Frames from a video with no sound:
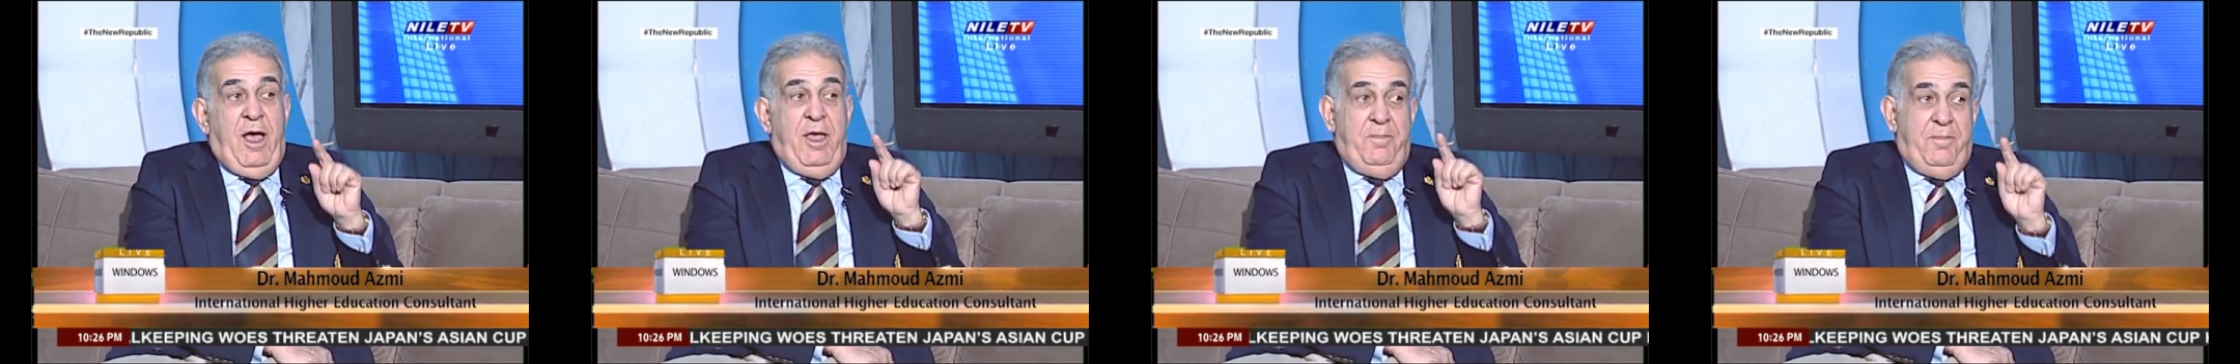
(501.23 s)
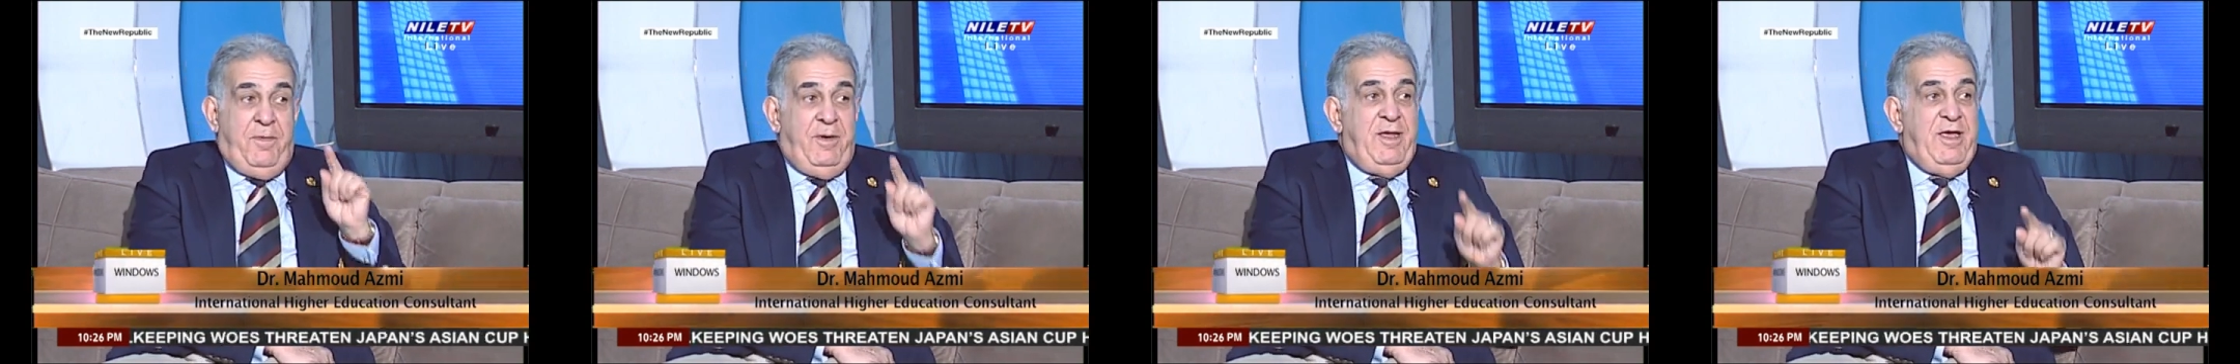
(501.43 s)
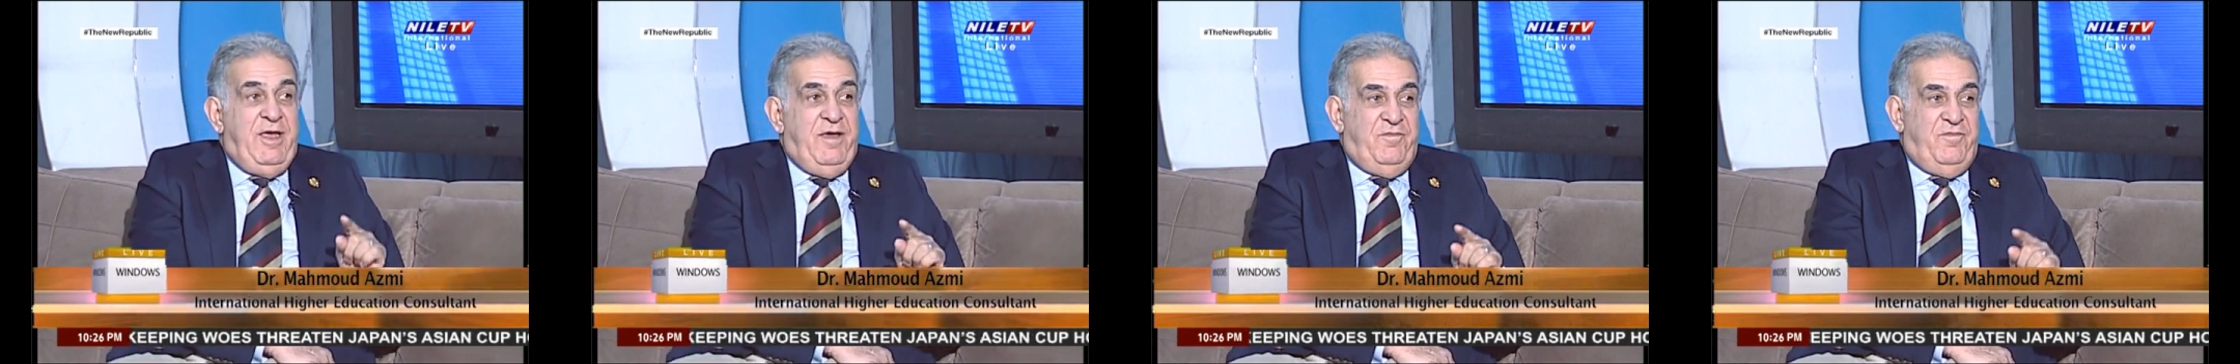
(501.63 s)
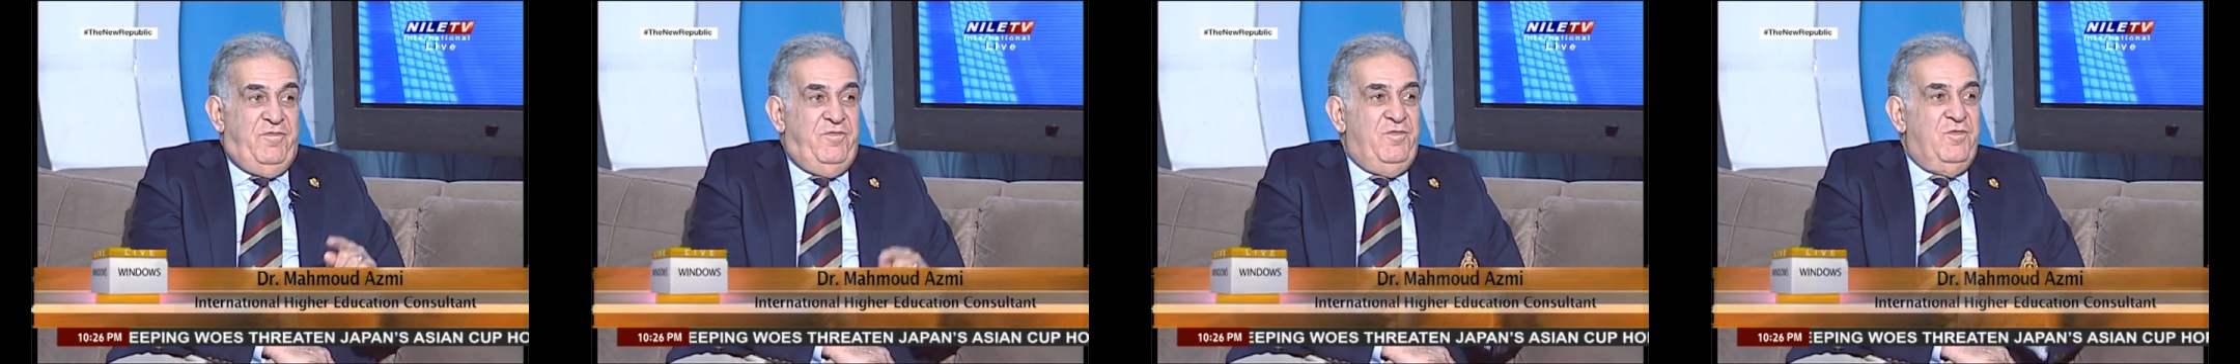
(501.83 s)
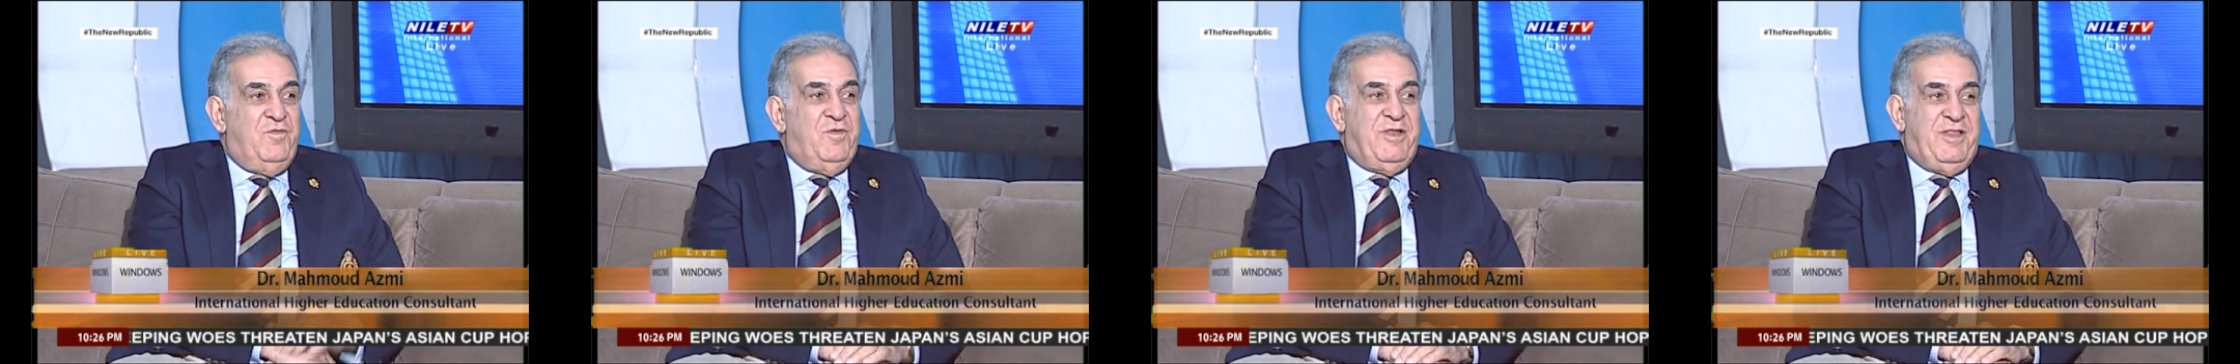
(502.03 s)
believe
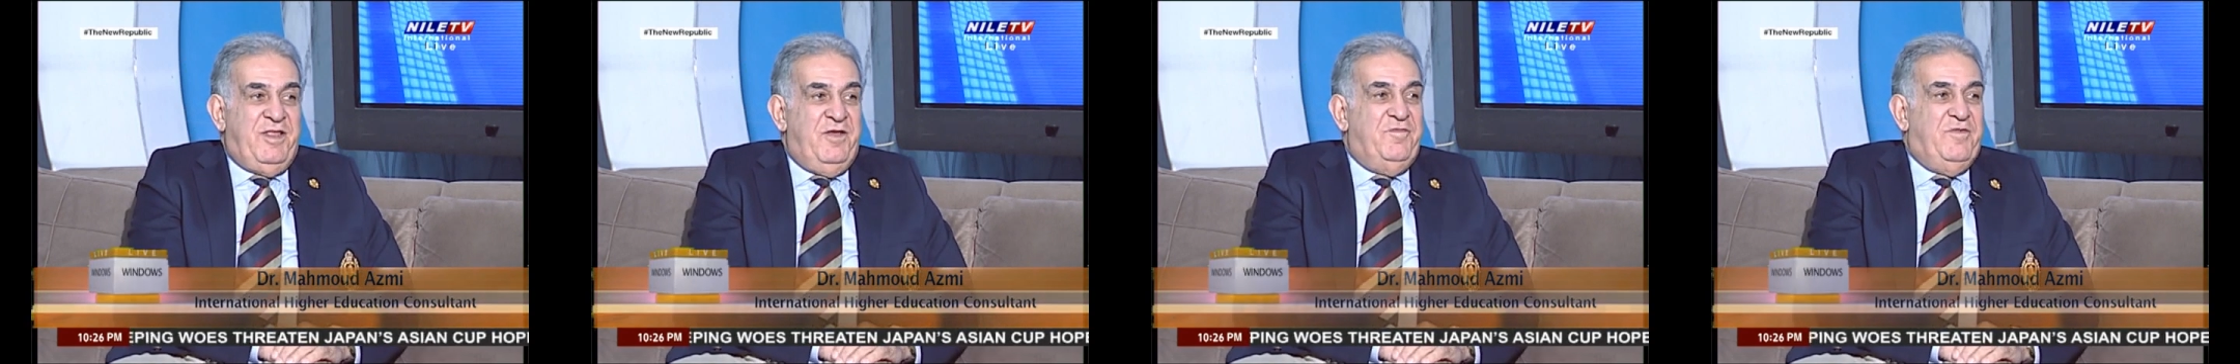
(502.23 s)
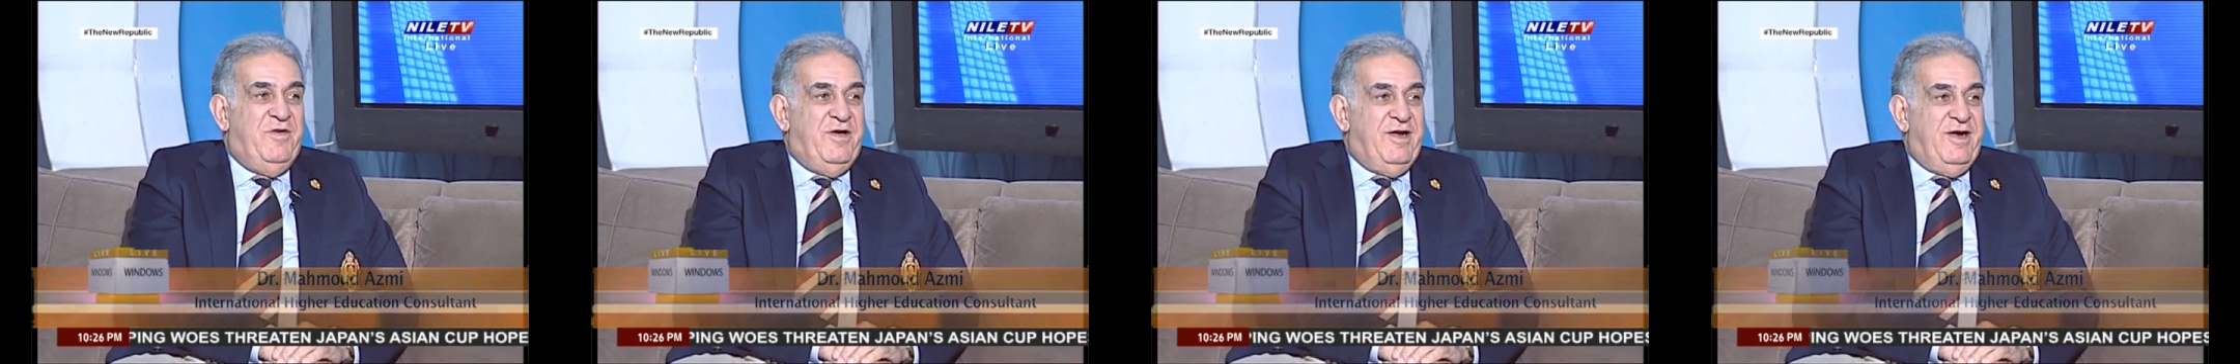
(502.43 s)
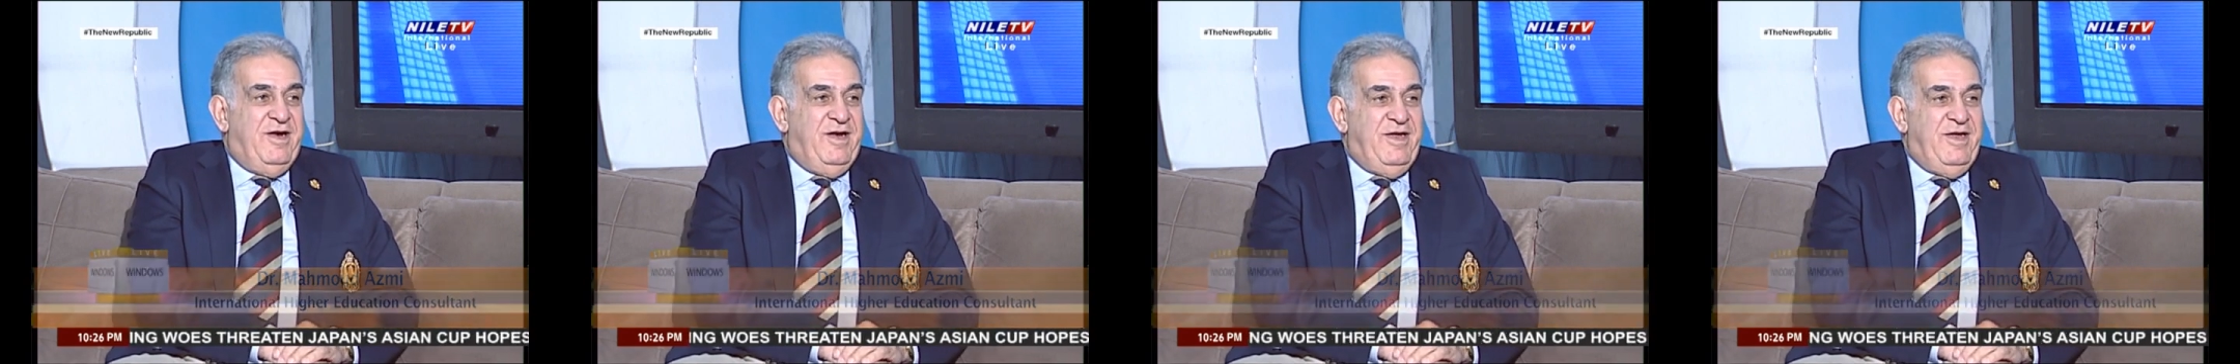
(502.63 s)
whatever